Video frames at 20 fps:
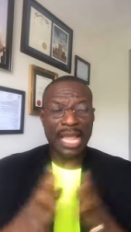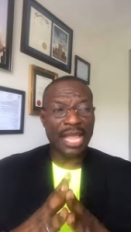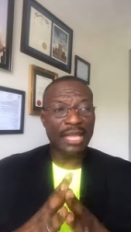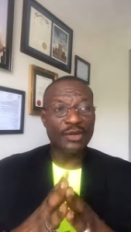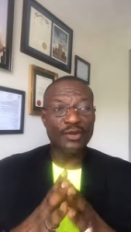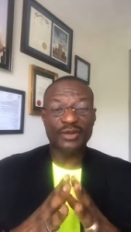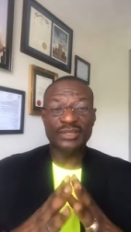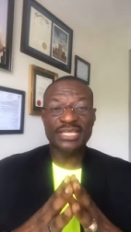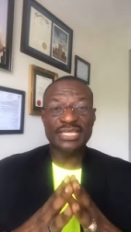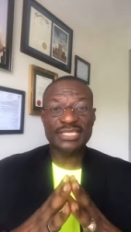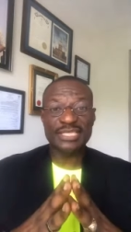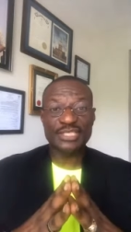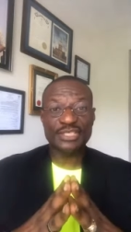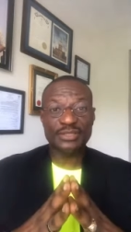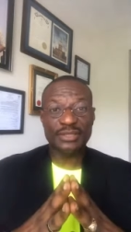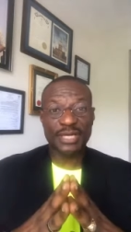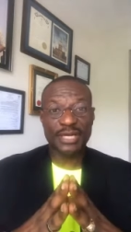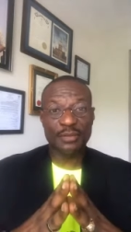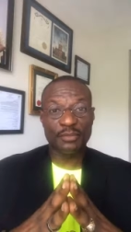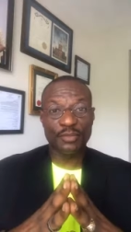I know this
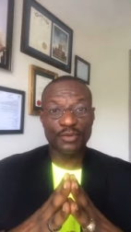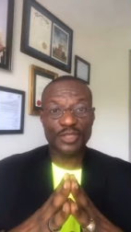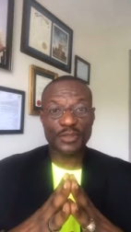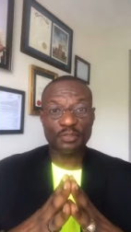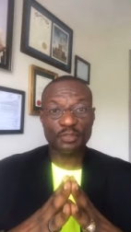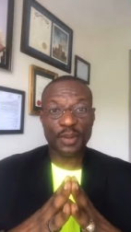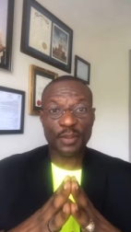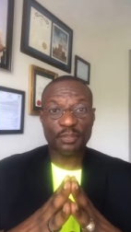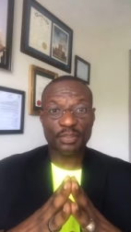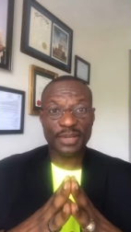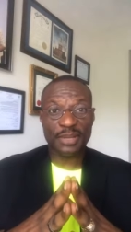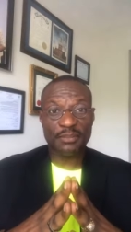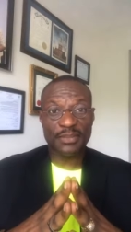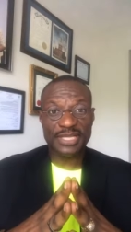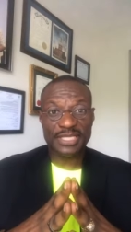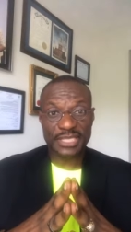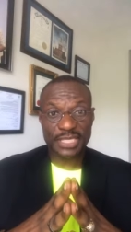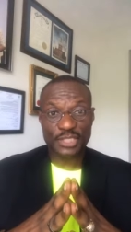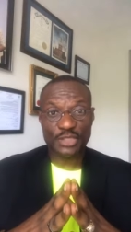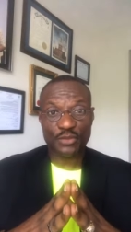is not the most popular
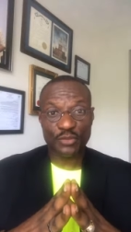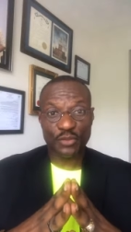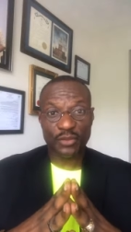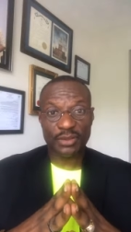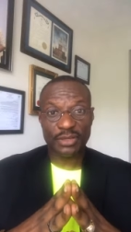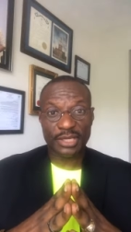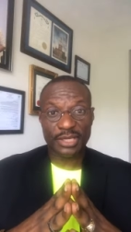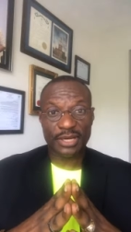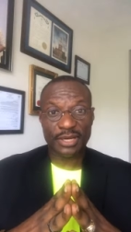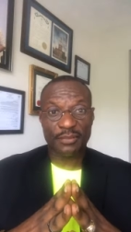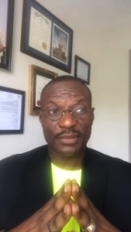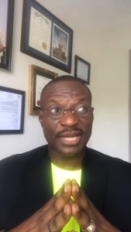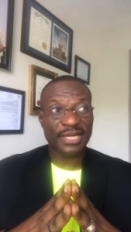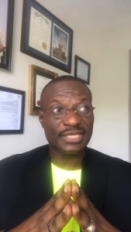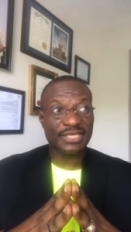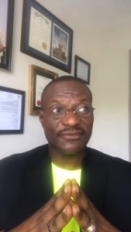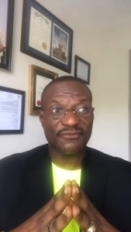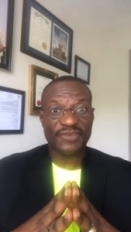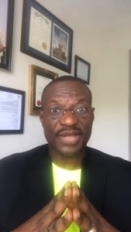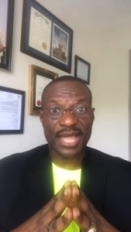message you want to hear,
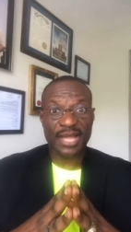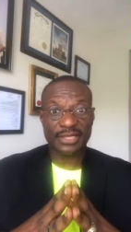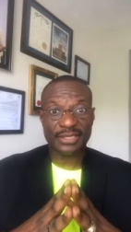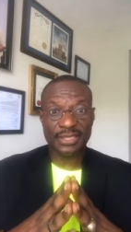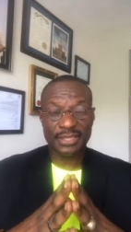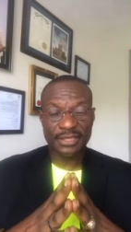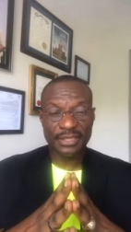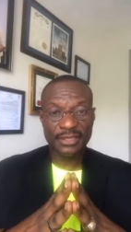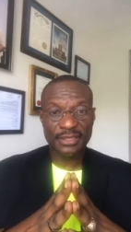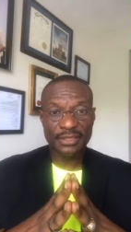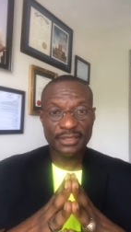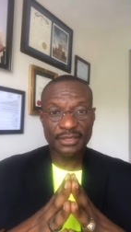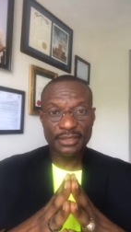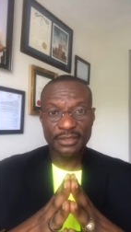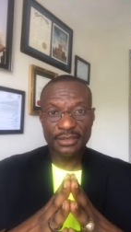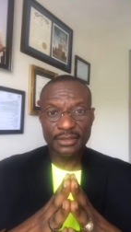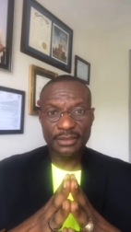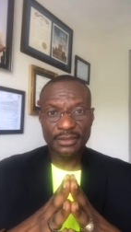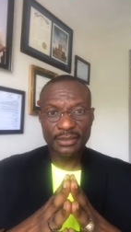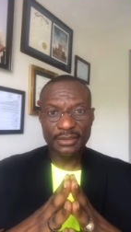but it's a fact.
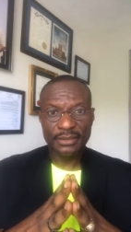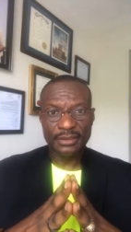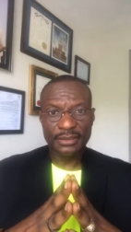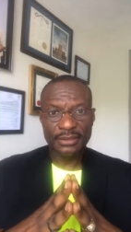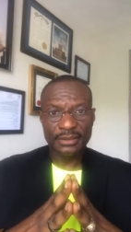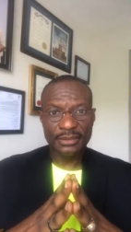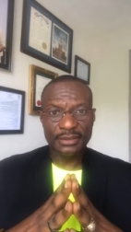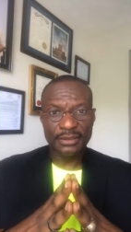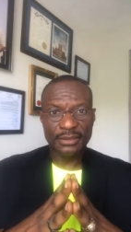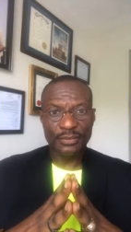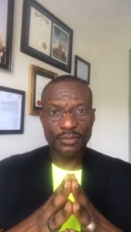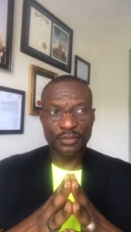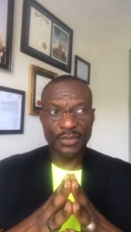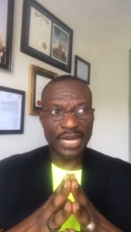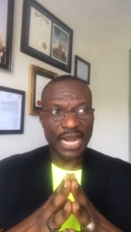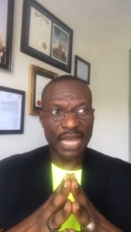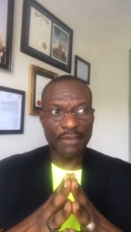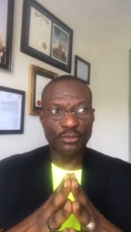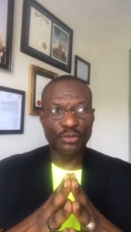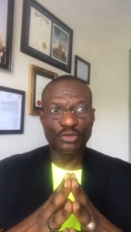
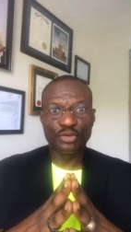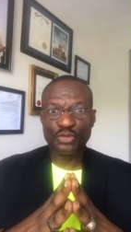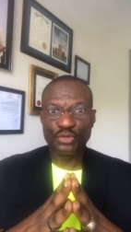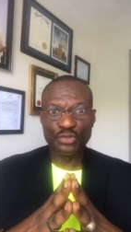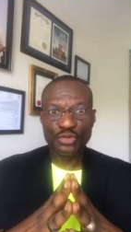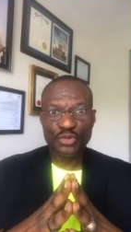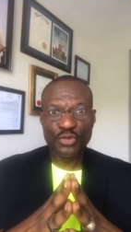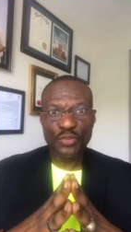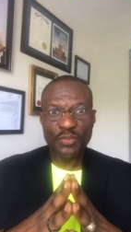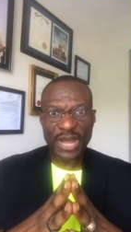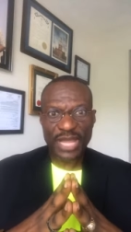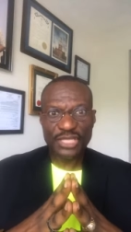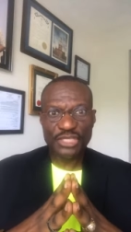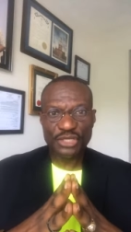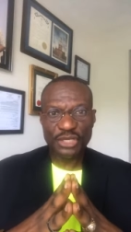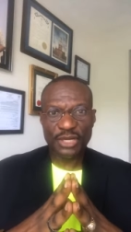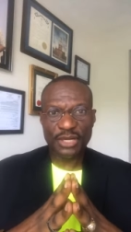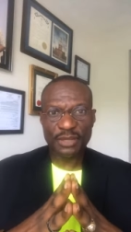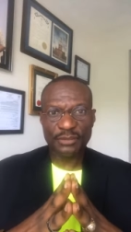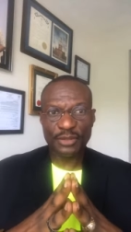But I'm to do my
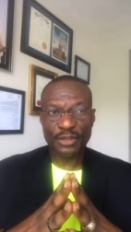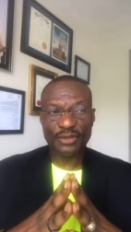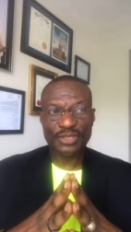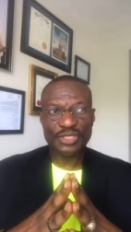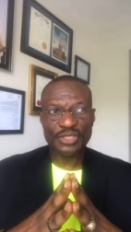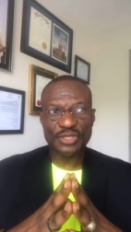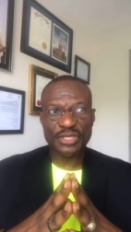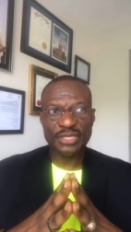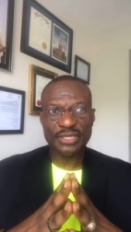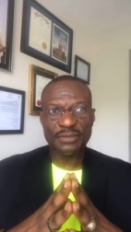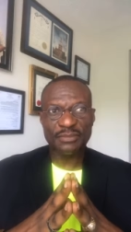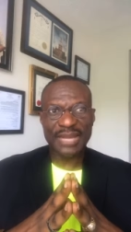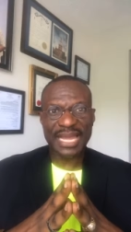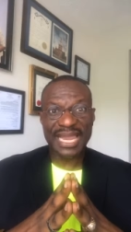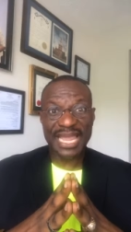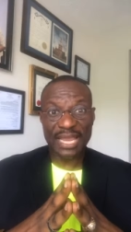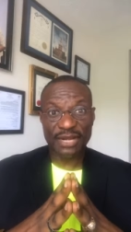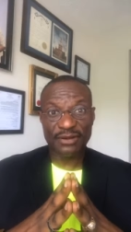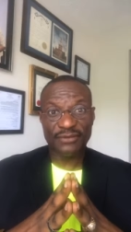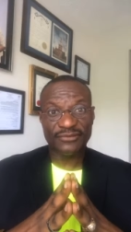job because see,
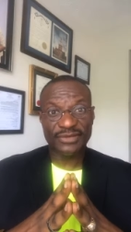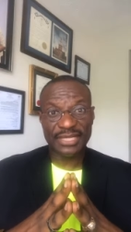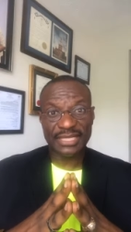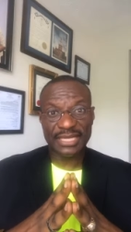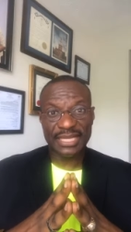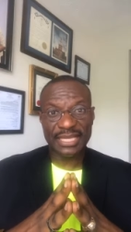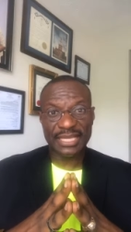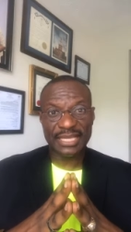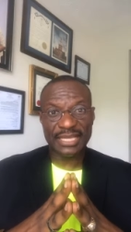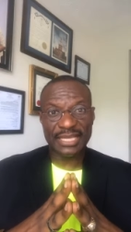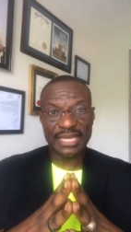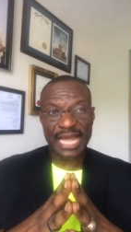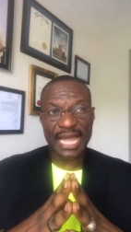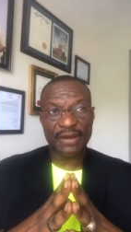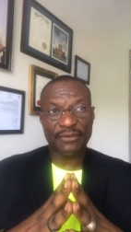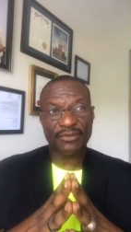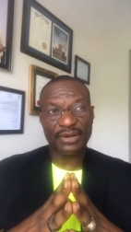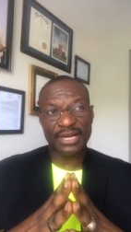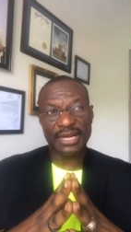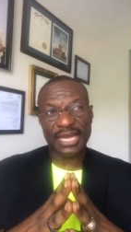by end of the day,
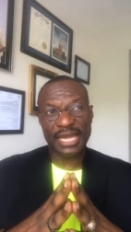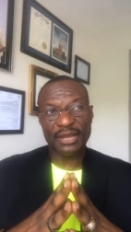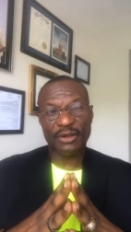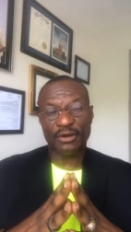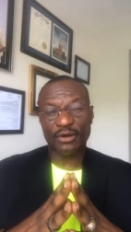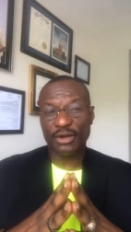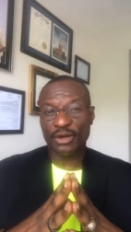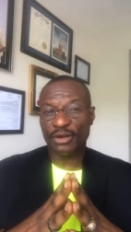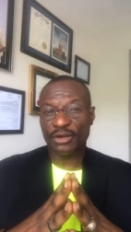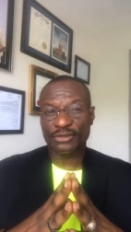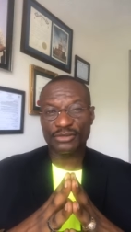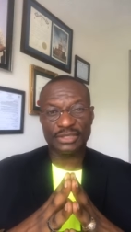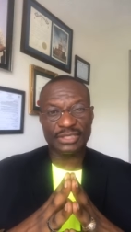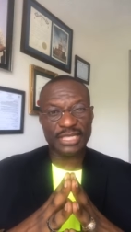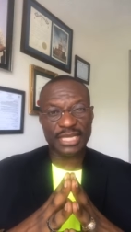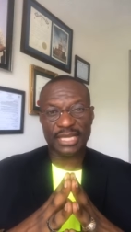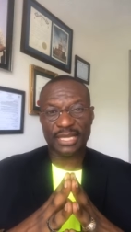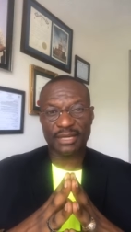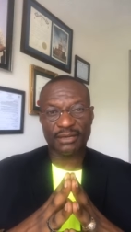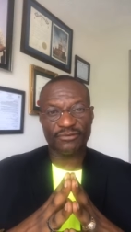I rely on God to
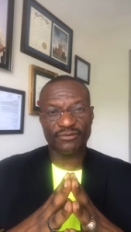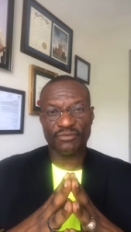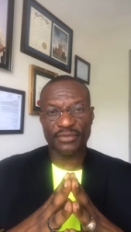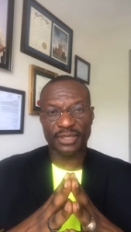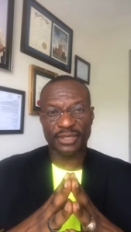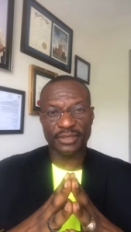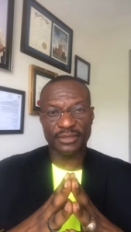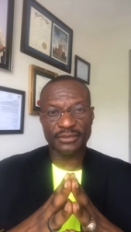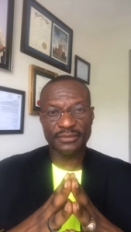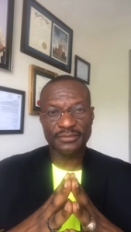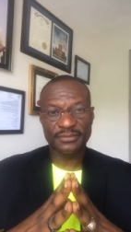take care of me.